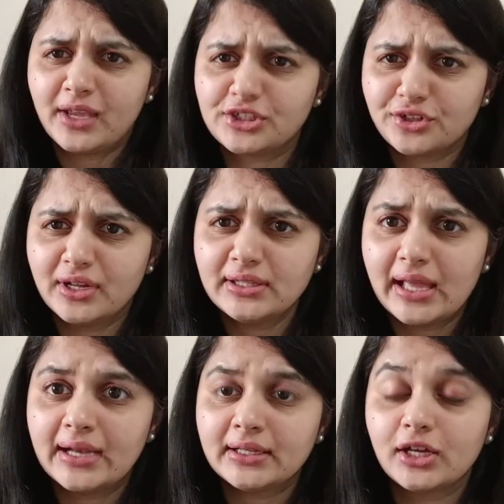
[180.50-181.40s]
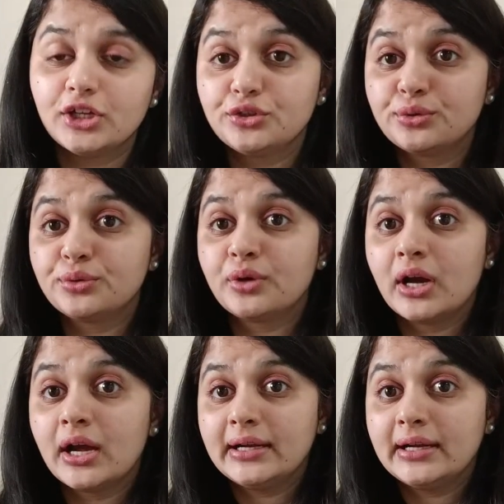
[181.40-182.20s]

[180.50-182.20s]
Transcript: make sure that you